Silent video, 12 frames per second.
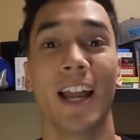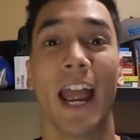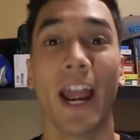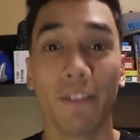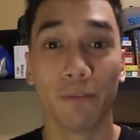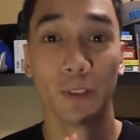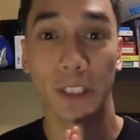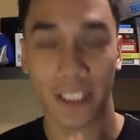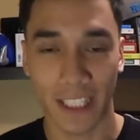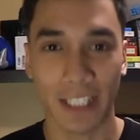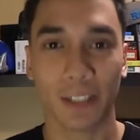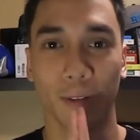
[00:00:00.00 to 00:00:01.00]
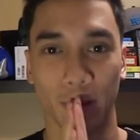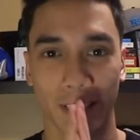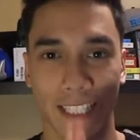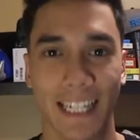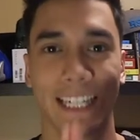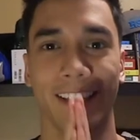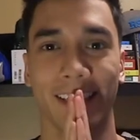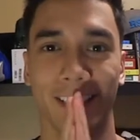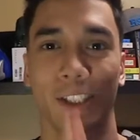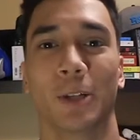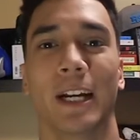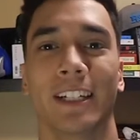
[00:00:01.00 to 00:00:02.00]
Every single day they
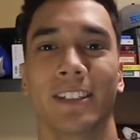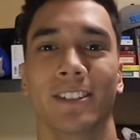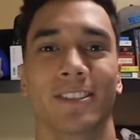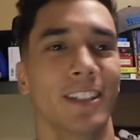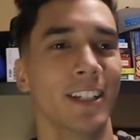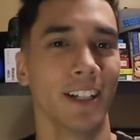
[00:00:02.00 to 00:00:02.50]
drain you.